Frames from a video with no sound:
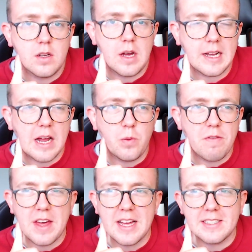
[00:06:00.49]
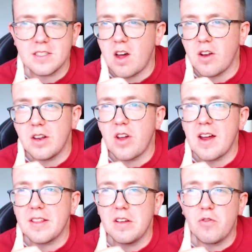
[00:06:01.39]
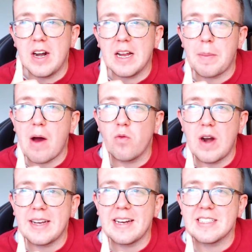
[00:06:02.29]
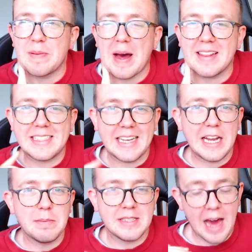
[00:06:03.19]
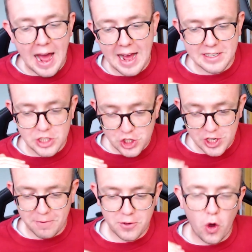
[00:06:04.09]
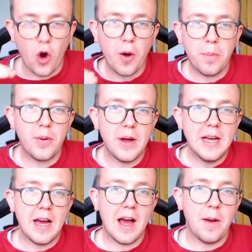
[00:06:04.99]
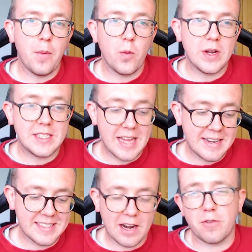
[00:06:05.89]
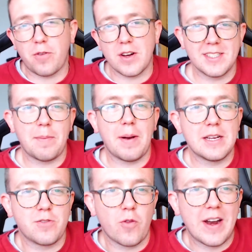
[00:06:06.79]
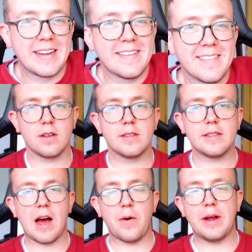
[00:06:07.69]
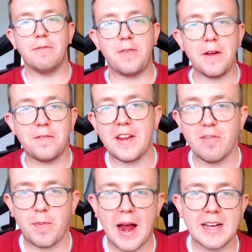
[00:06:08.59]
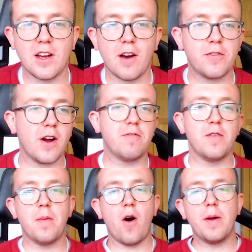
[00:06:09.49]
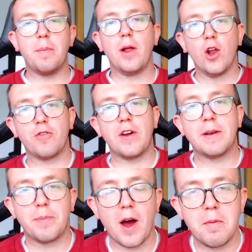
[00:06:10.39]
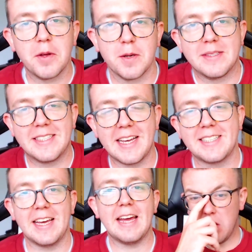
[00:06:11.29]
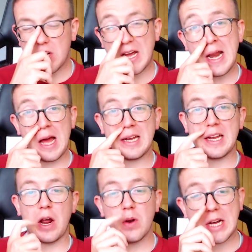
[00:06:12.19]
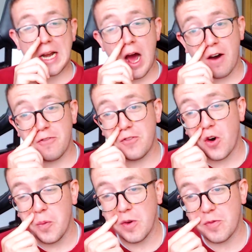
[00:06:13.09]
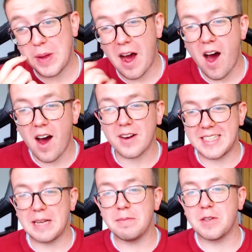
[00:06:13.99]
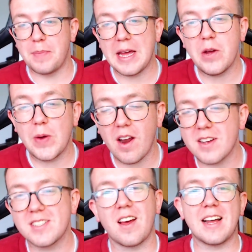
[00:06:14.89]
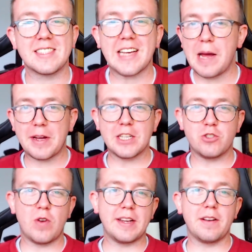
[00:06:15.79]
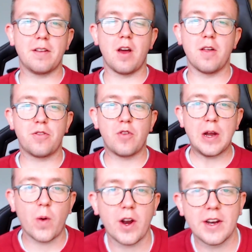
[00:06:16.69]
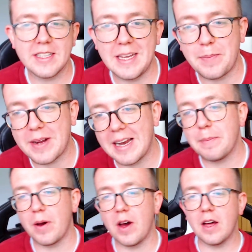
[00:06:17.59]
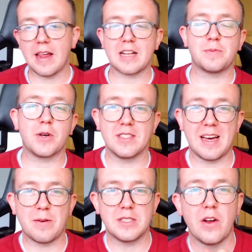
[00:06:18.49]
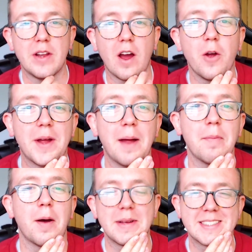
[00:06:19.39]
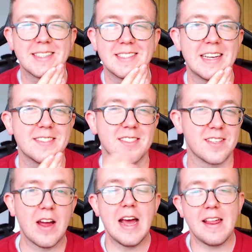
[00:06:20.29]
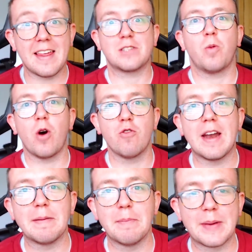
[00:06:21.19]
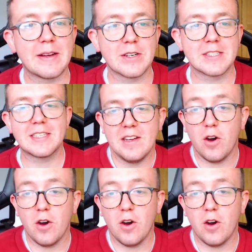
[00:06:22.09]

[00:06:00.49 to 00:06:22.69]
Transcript: Again, with these, it's not, not anything really about Reading. It's about the teams that had to shift up, um, which then sacrificed that place for Reading. Now, in fifteenth place, I've gone for my beloved Birmingham City. Looking at, you know, looking at our form, we've been a hard team to beat. We lost our last game against Reading three one, uh, typically, but that's because that was the only home game that I missed this season, so that's why Reading beat us.